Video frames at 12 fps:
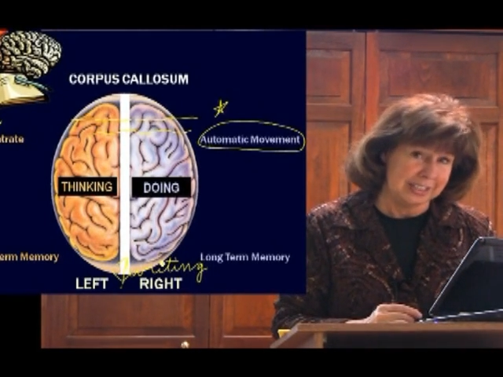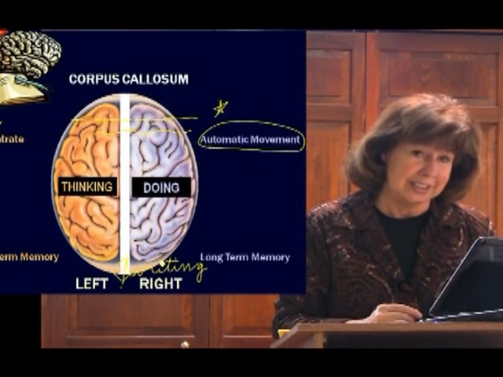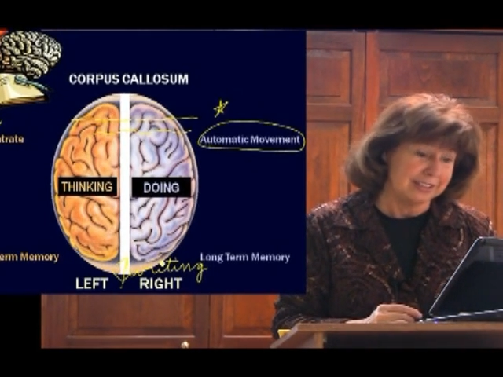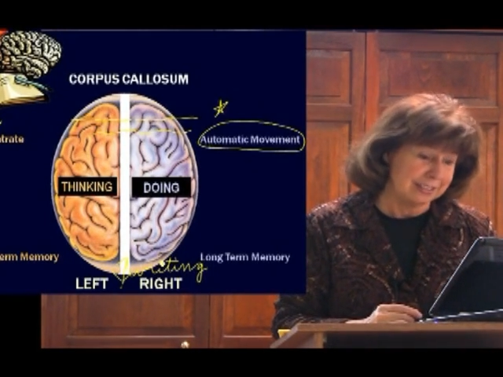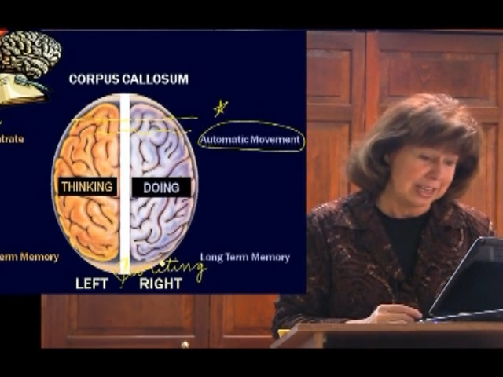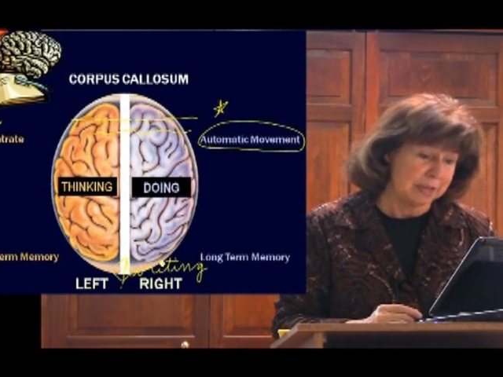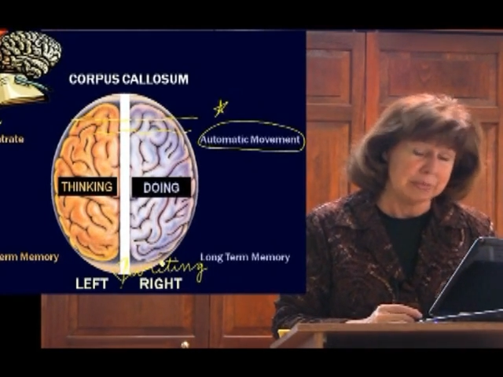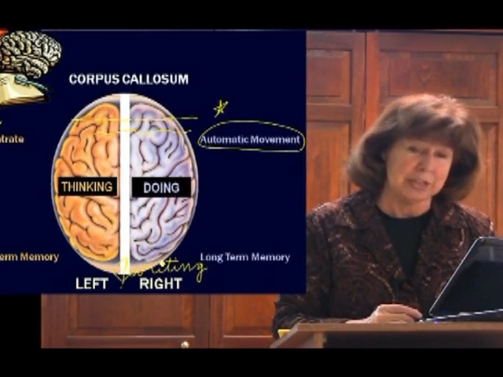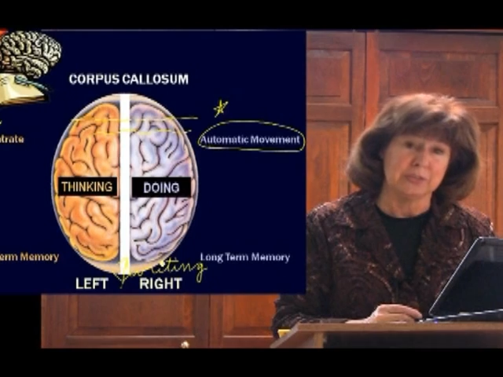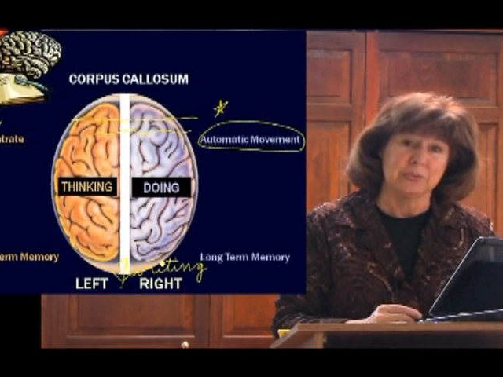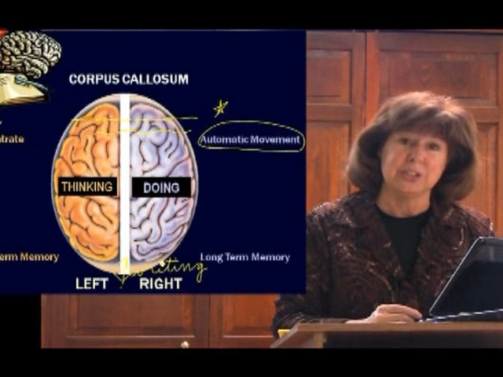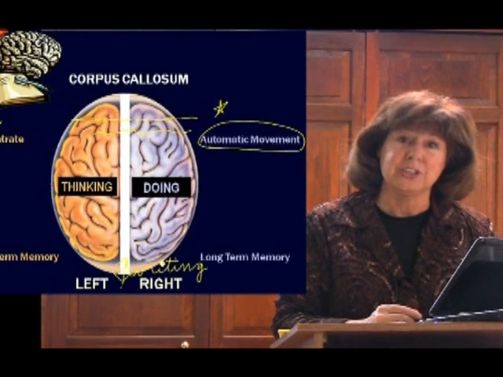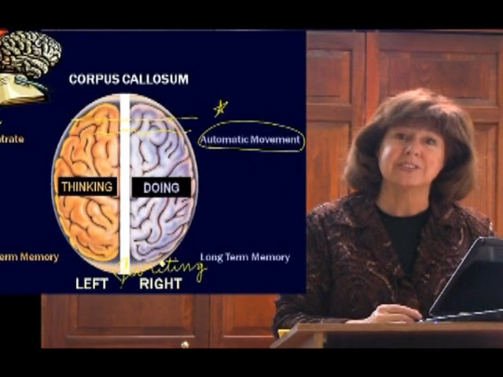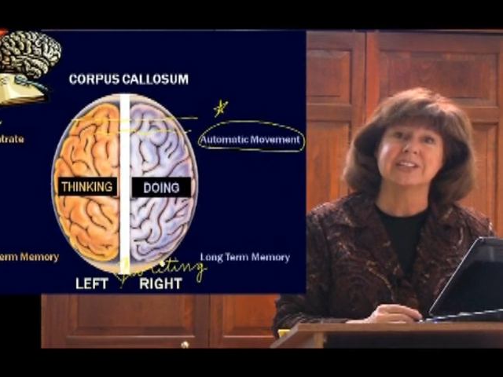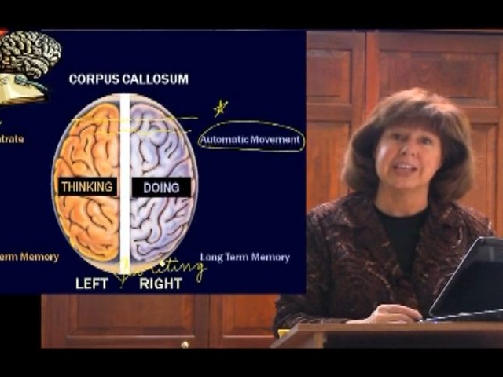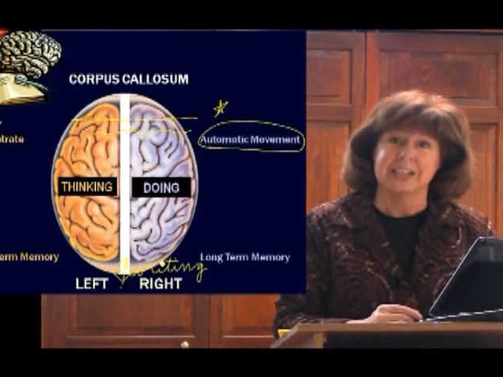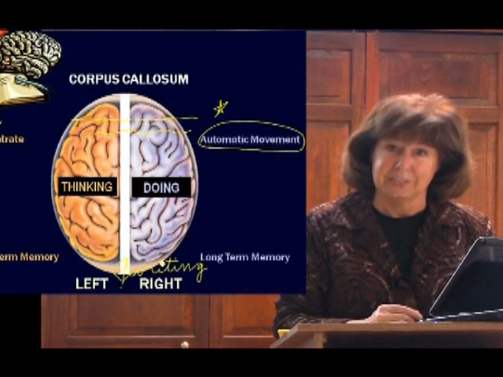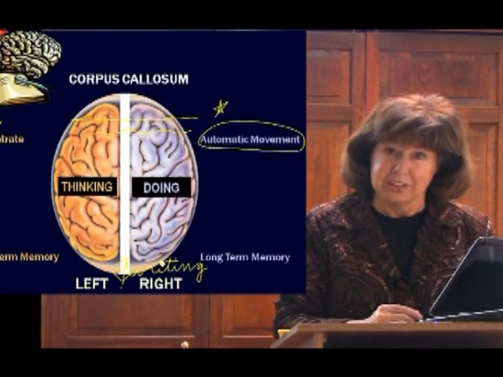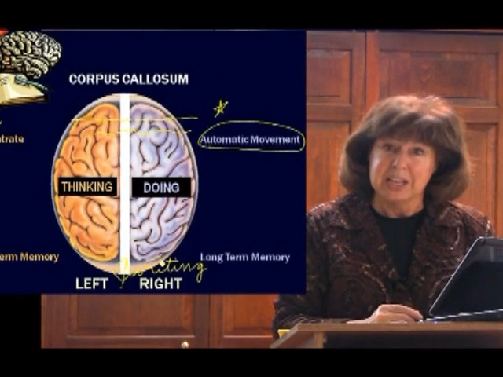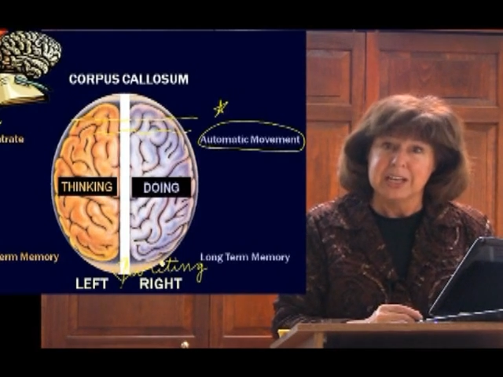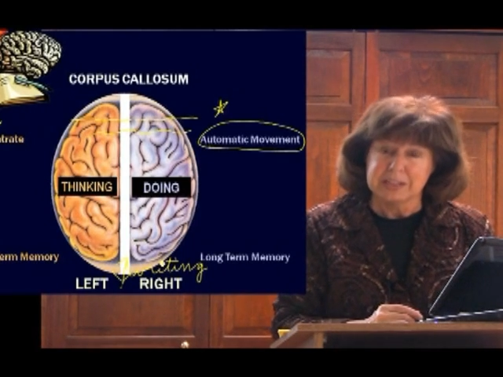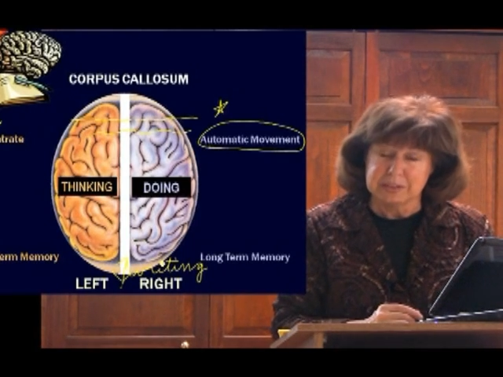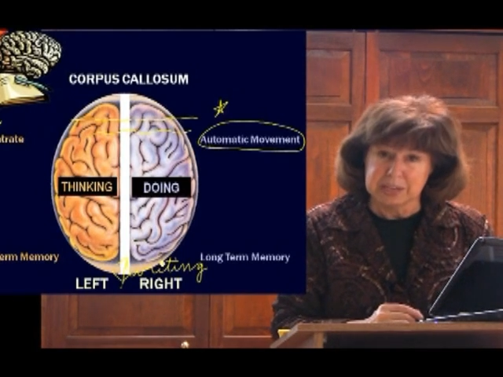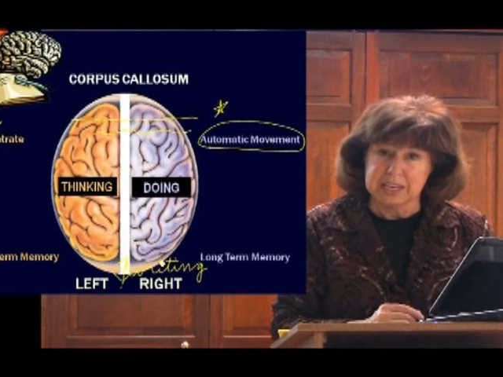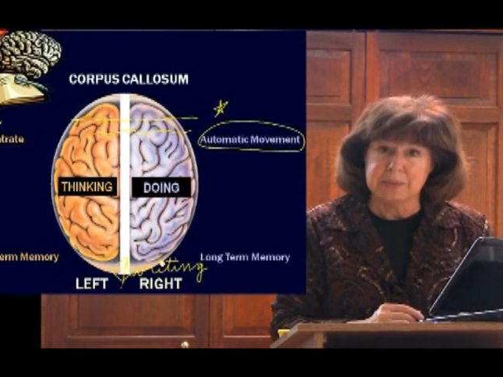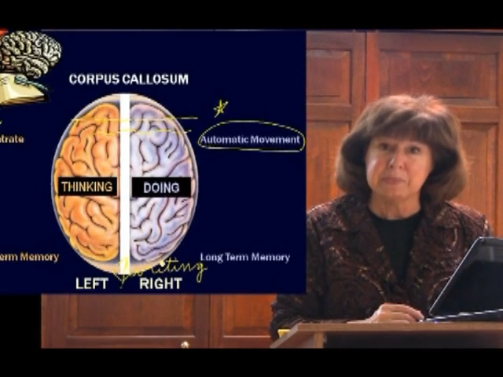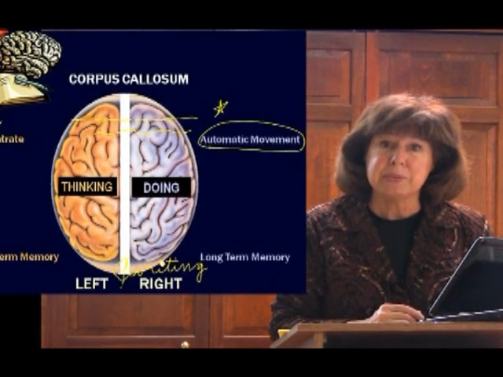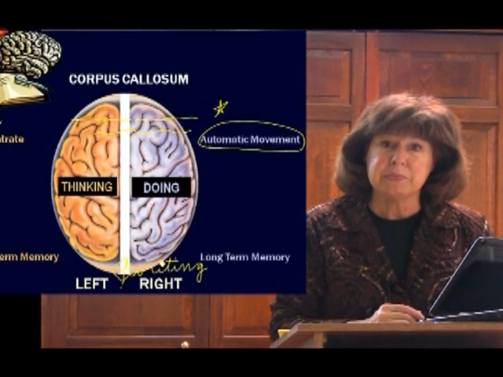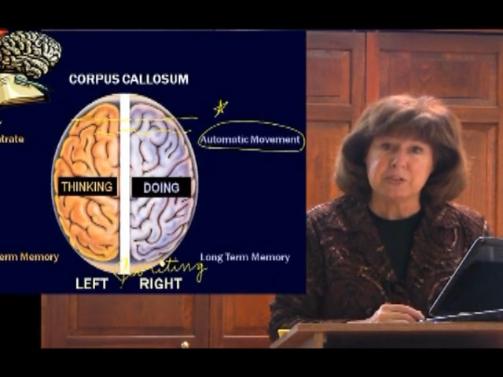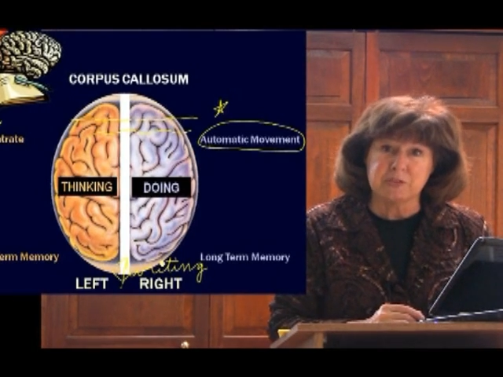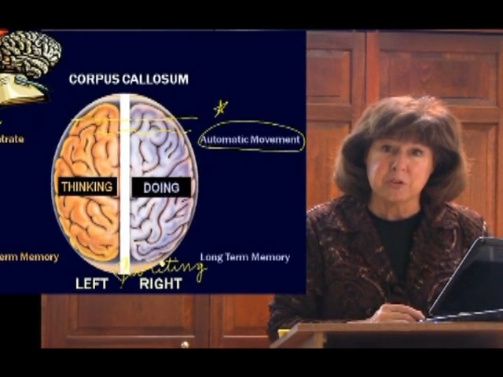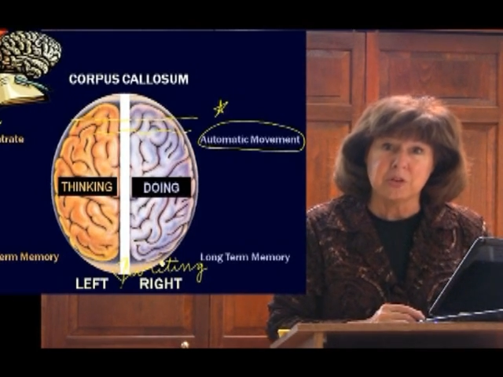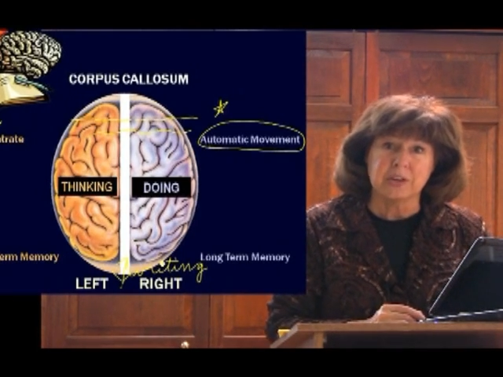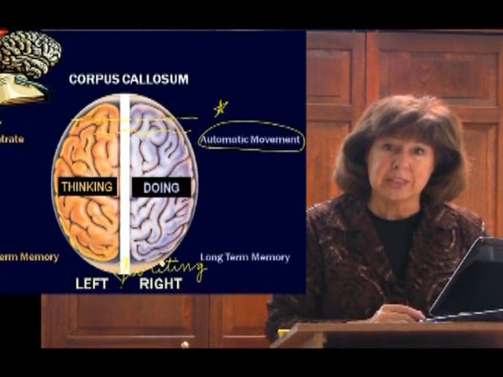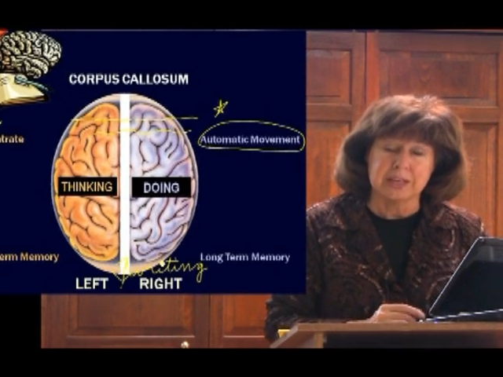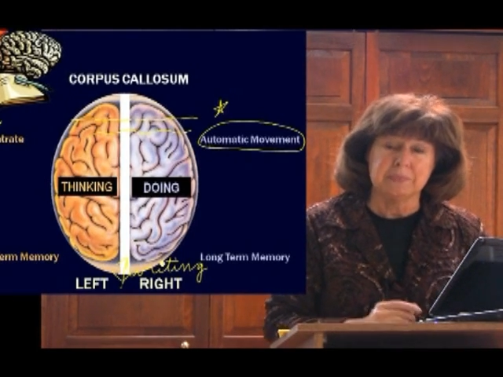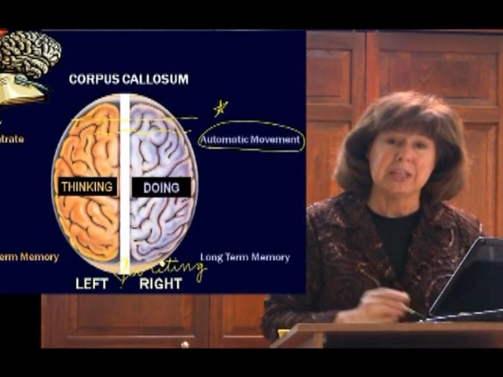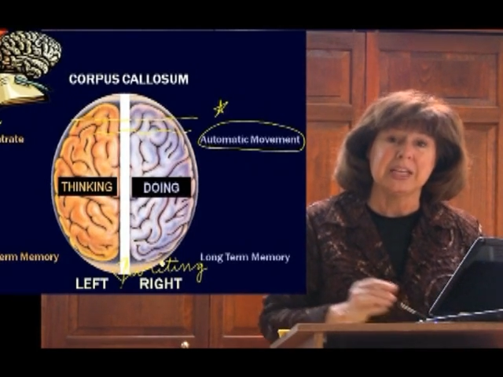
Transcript: does happen if we just kind of keep it before them